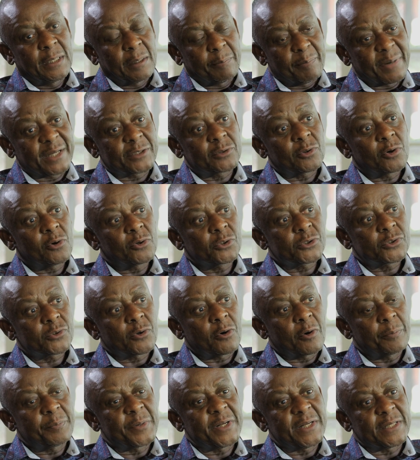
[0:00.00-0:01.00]
but also
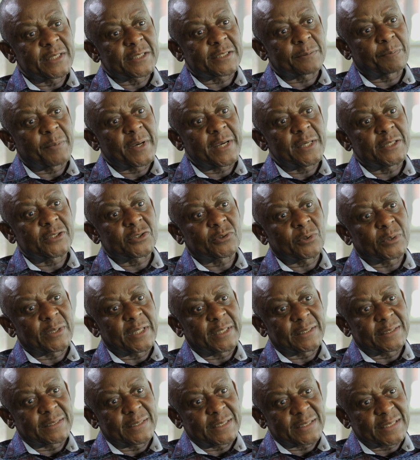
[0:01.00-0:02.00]
opening space so
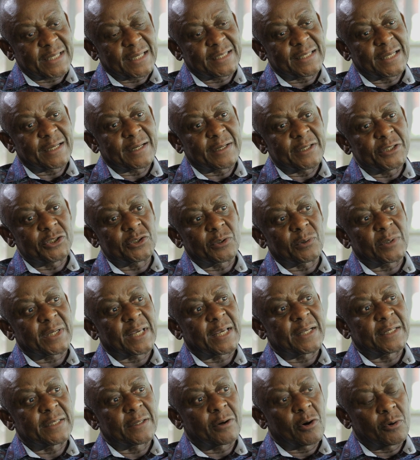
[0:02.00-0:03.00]
that the SADC region
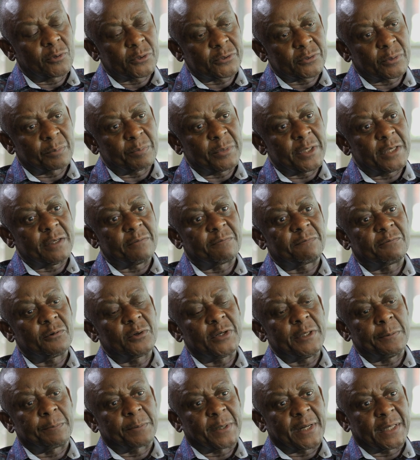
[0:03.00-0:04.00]
can also be
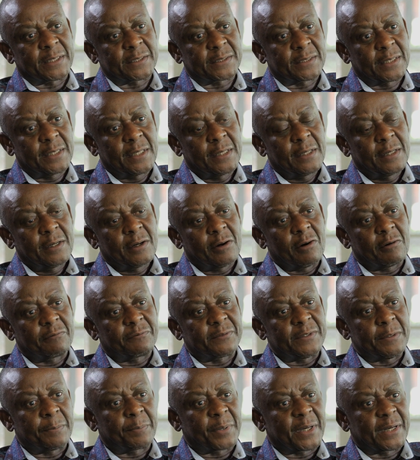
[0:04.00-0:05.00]
fully part of
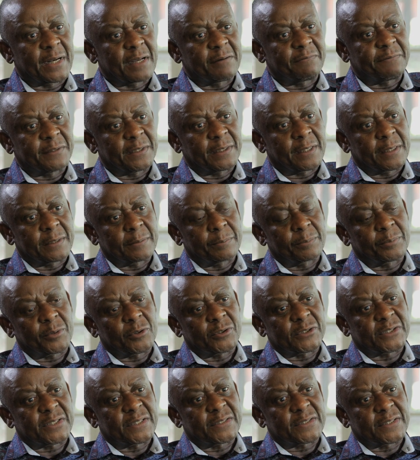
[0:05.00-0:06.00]
the Pan-African
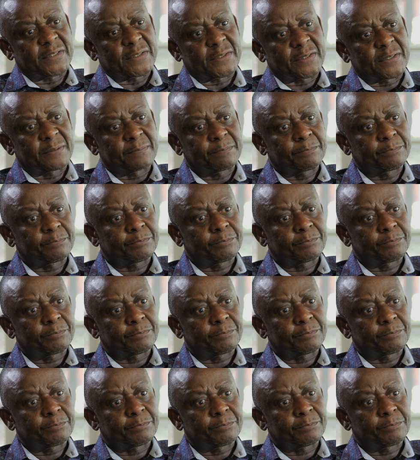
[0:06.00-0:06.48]
processes.